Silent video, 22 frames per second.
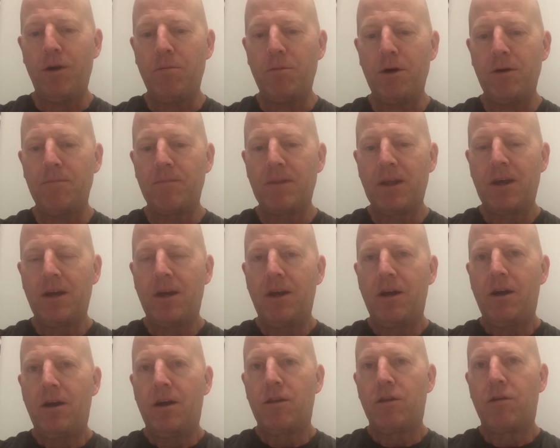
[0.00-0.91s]
But
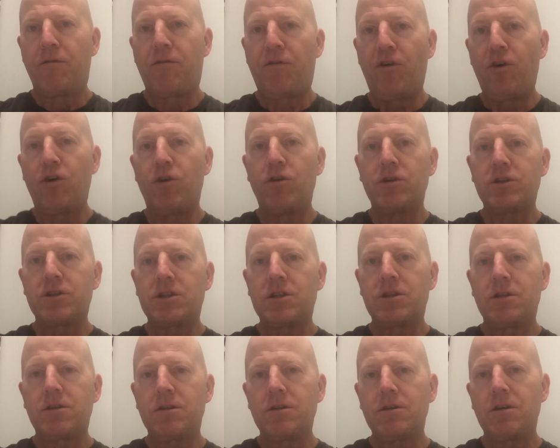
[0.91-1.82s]
the
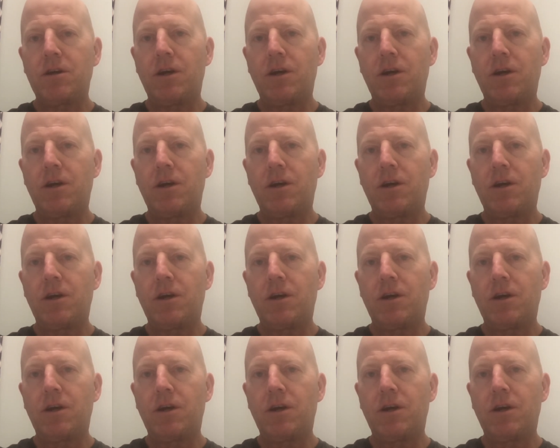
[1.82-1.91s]
first